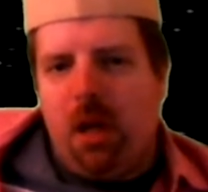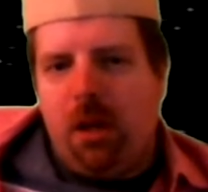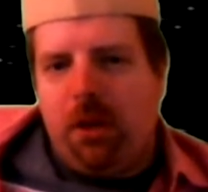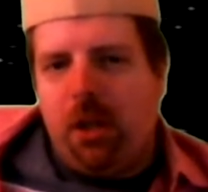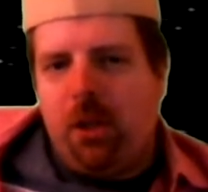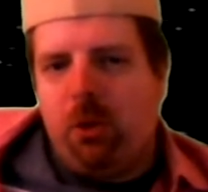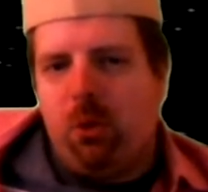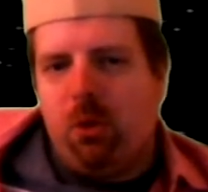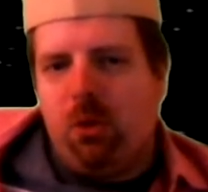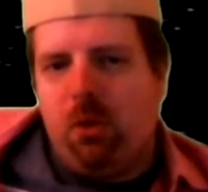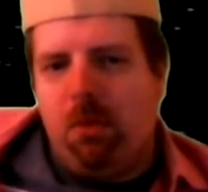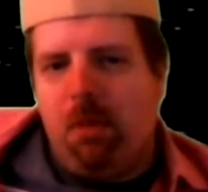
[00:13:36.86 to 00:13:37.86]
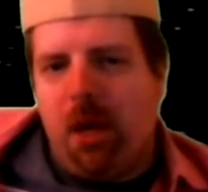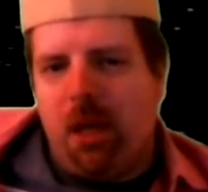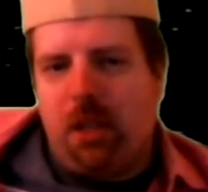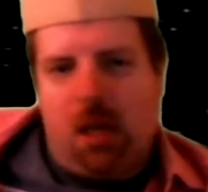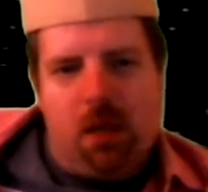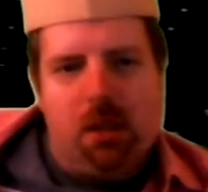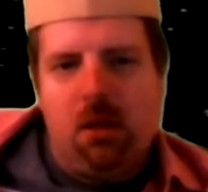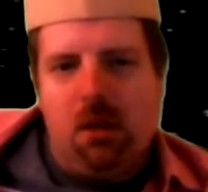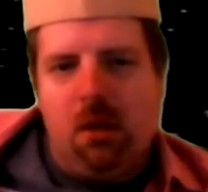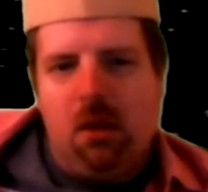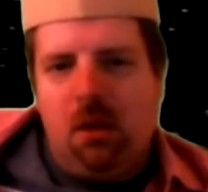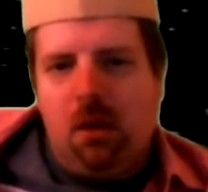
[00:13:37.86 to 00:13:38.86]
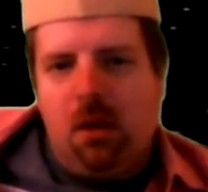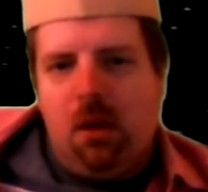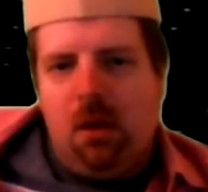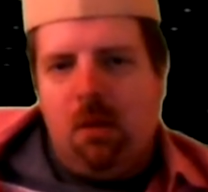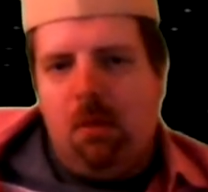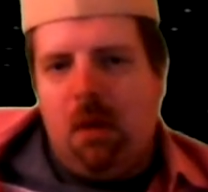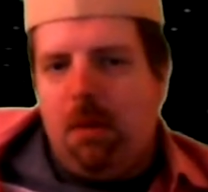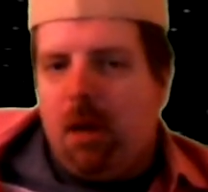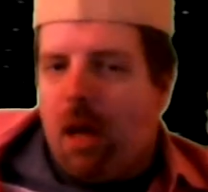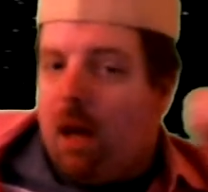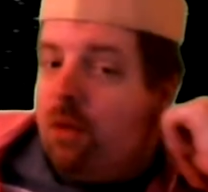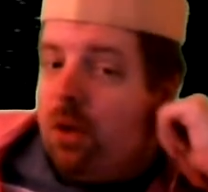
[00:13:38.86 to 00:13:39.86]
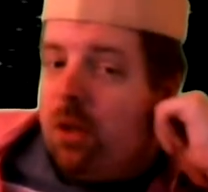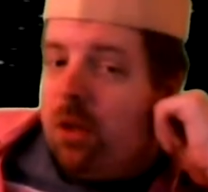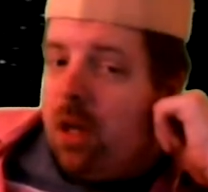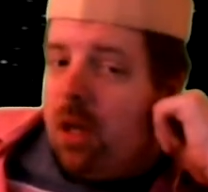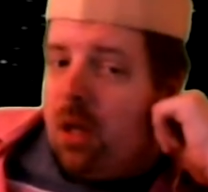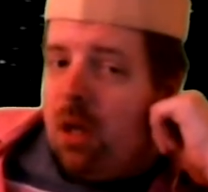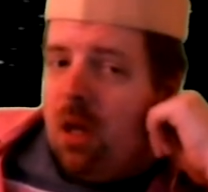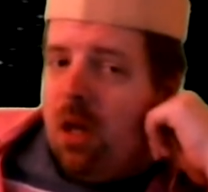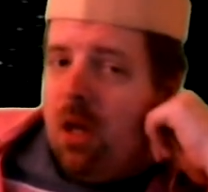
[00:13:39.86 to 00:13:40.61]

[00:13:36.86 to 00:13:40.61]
things will make sense. Maybe everything